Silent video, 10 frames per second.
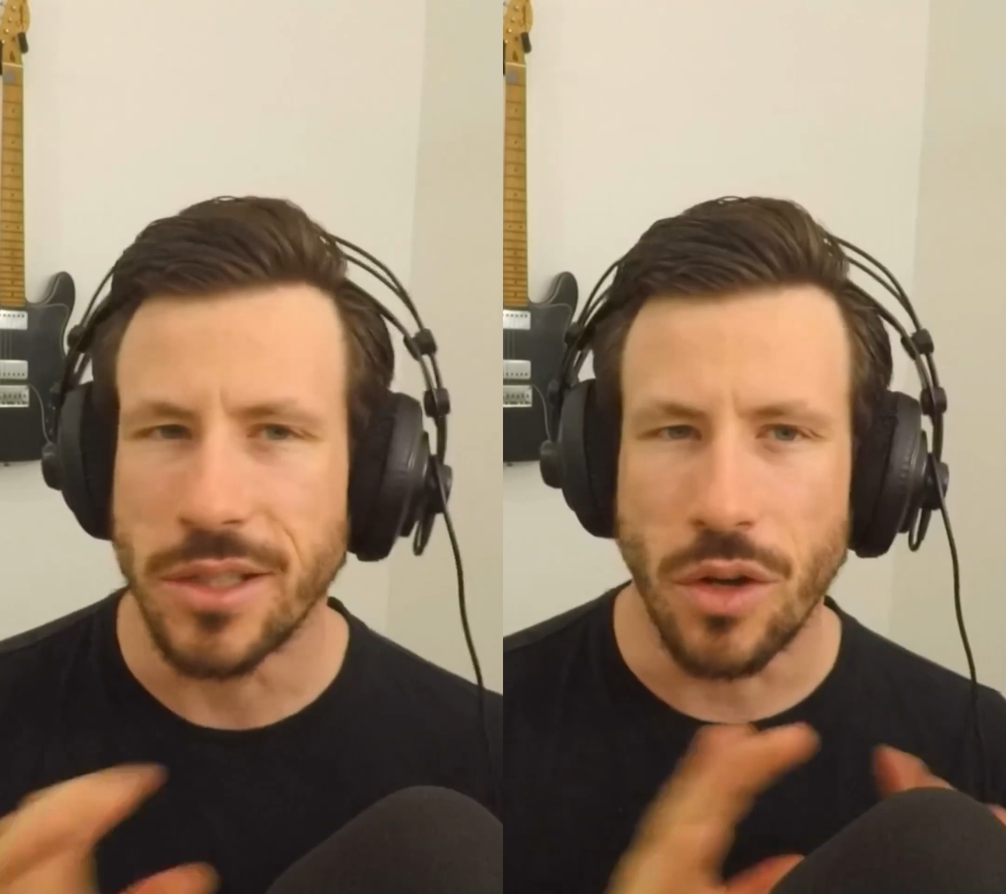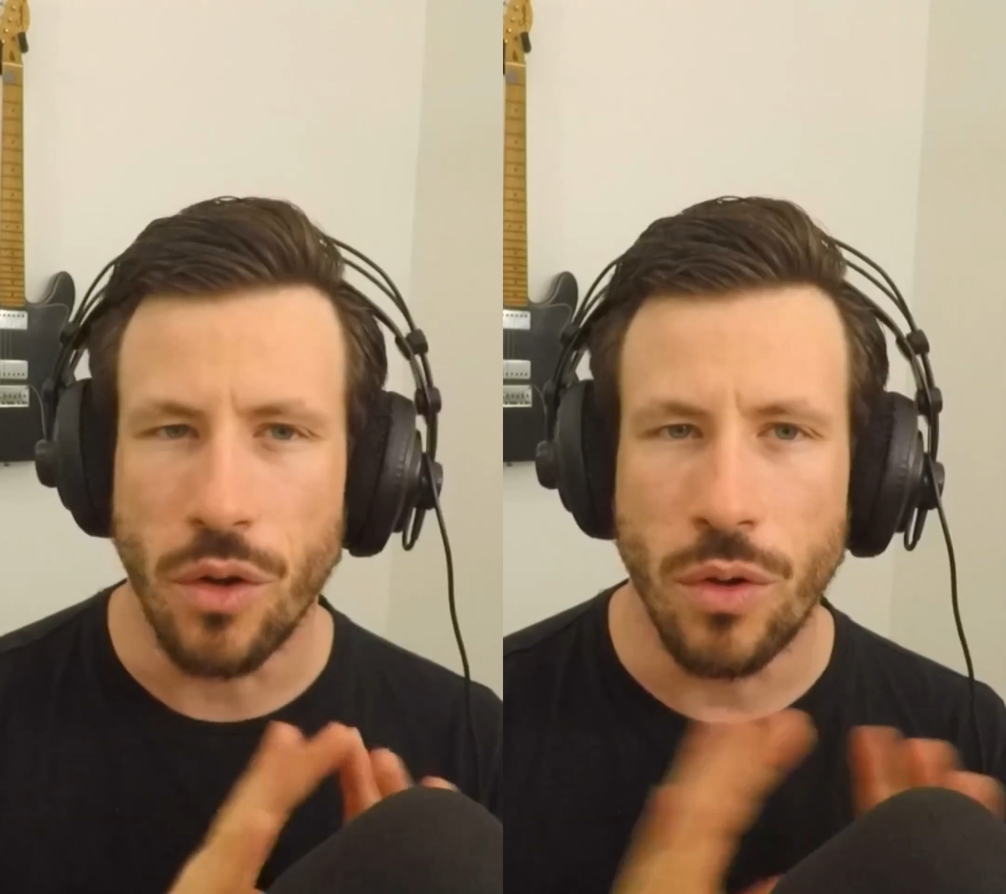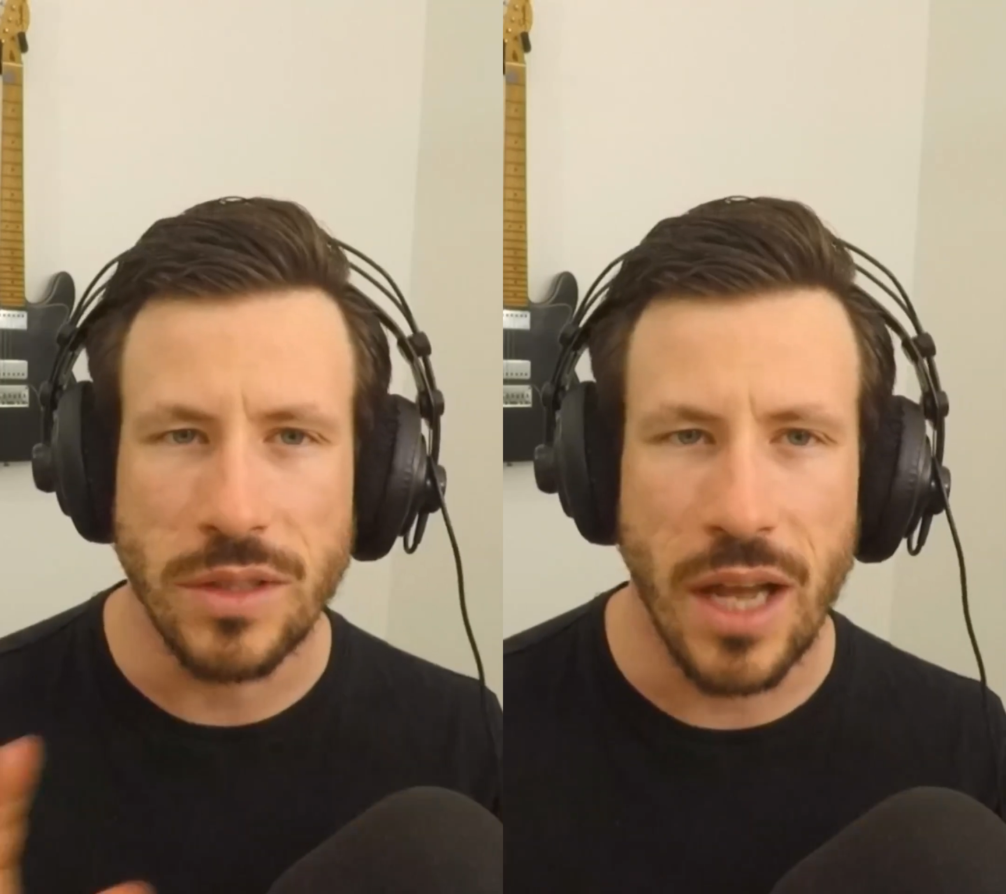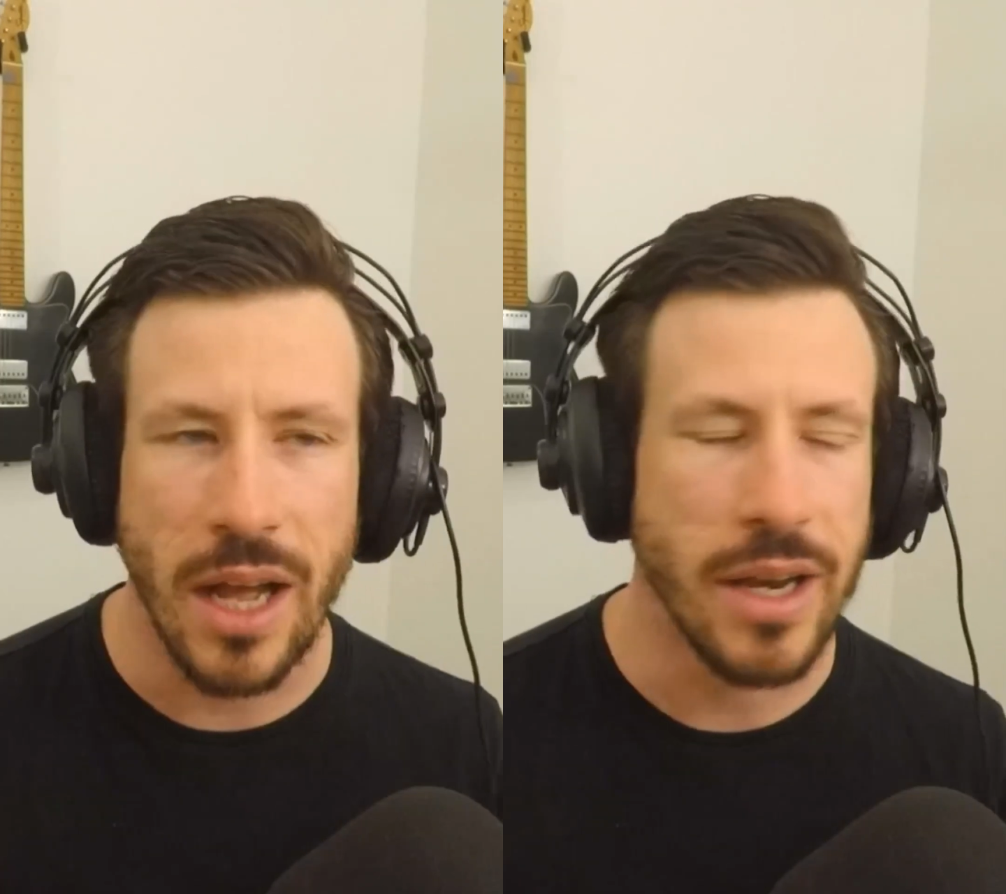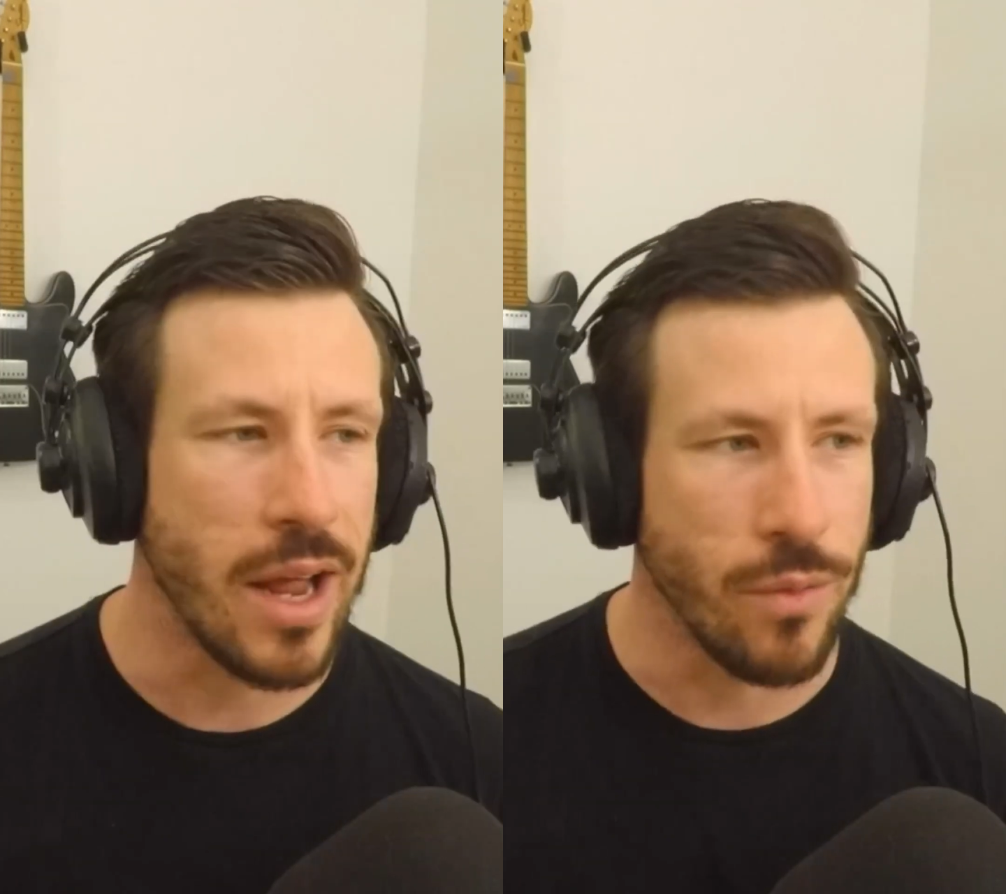It's all
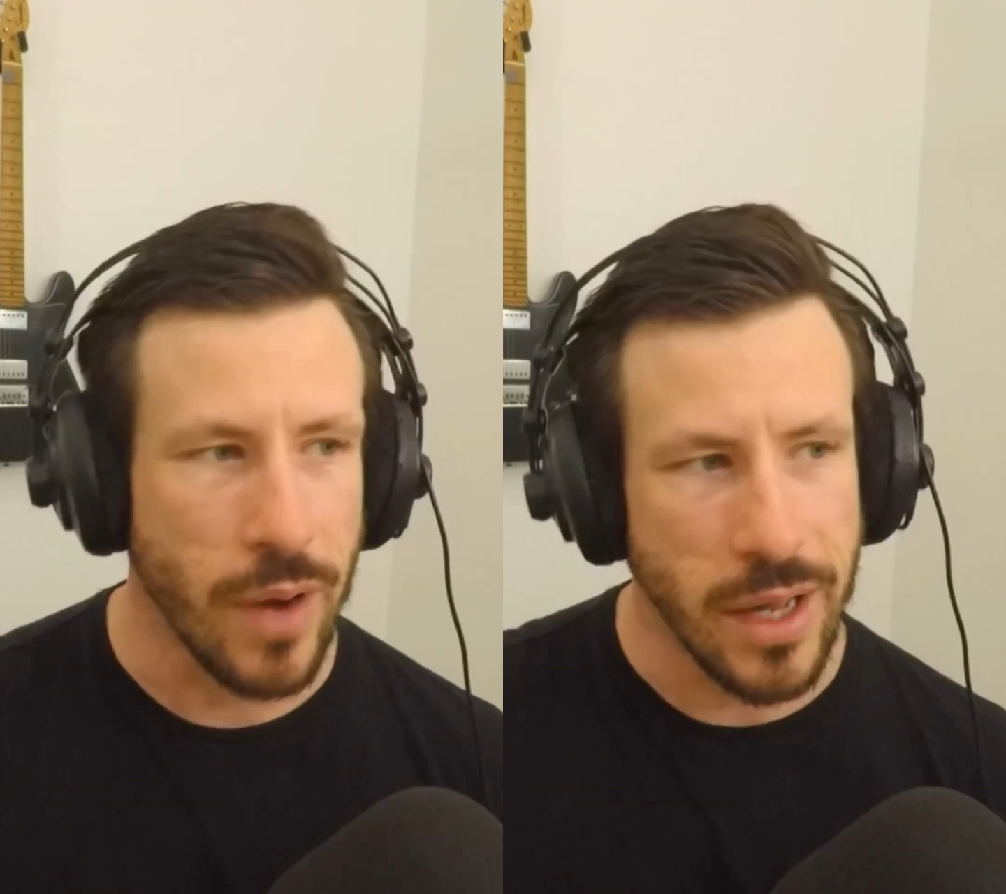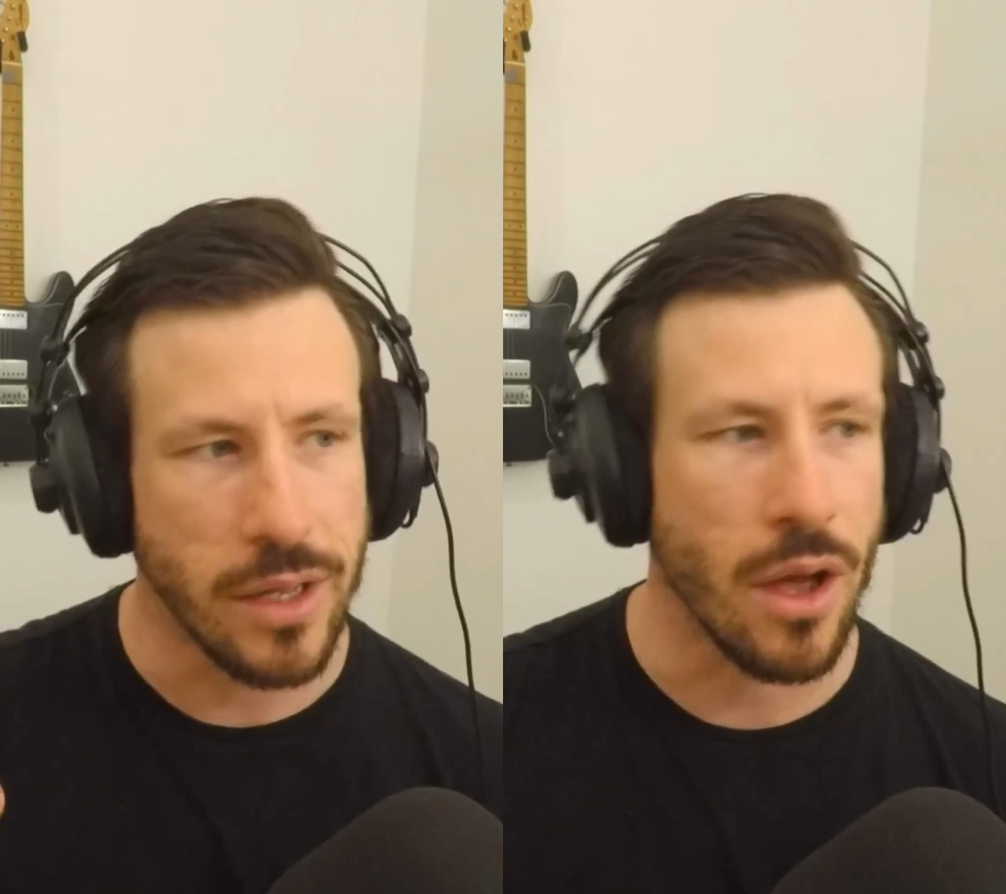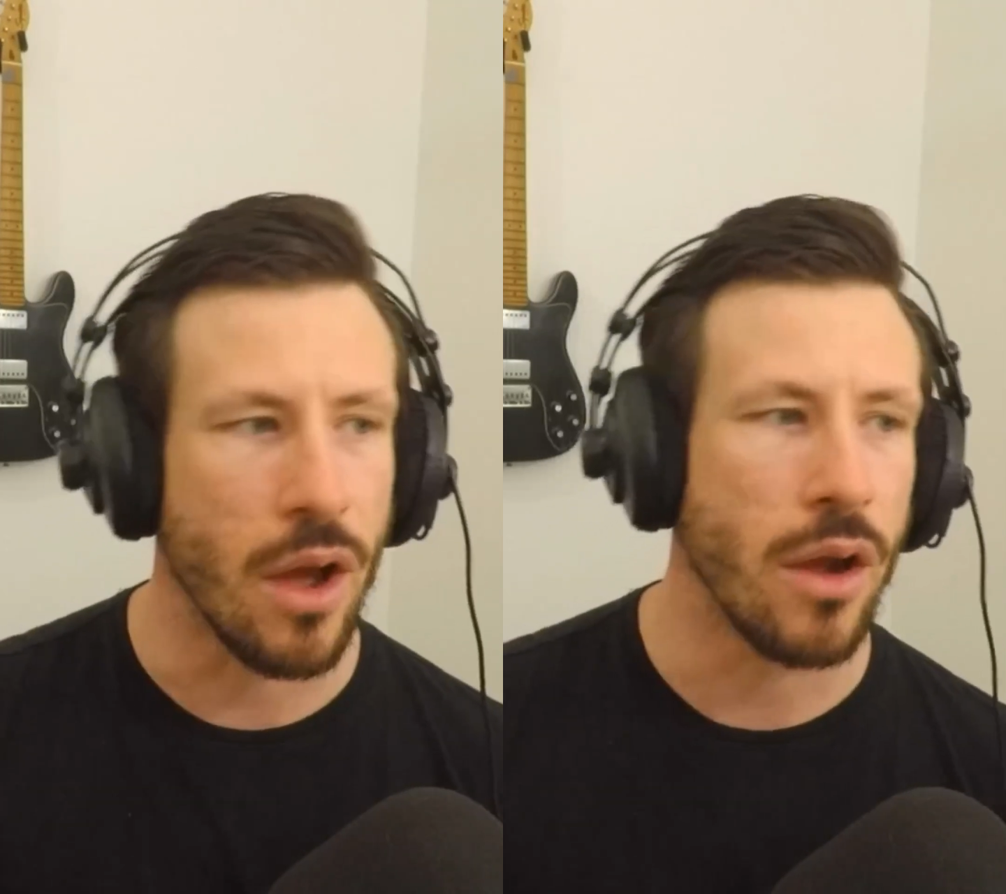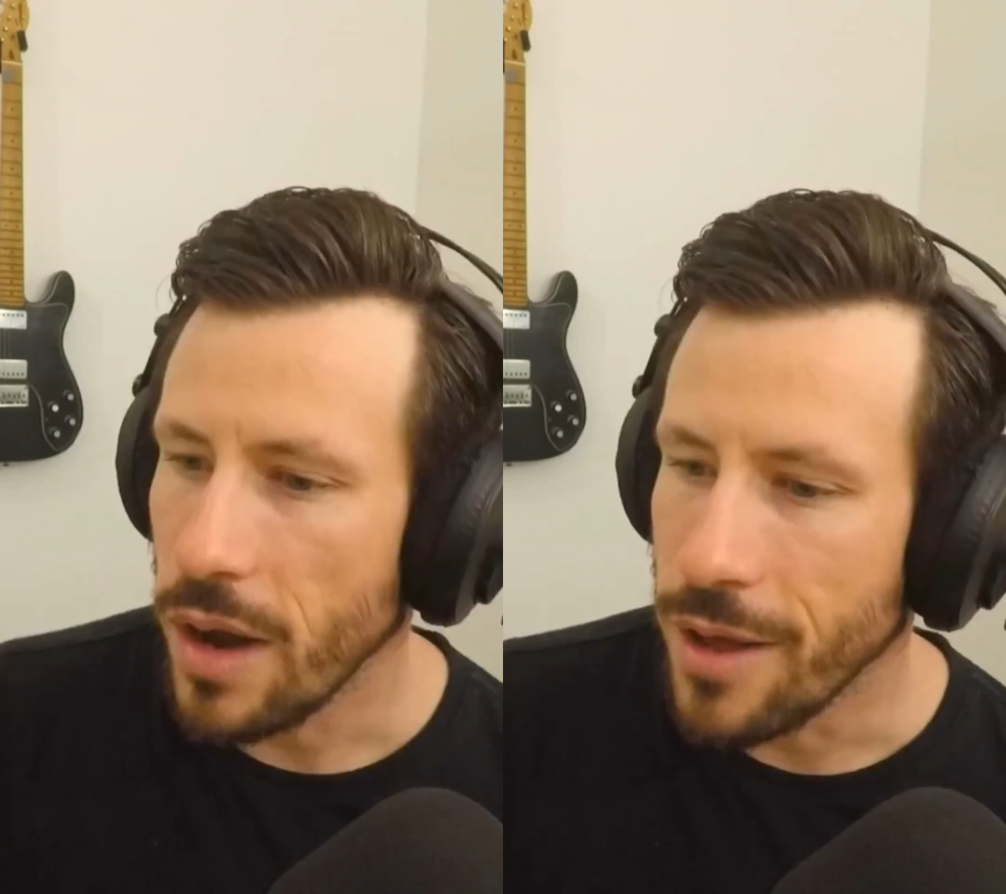done and ready to go.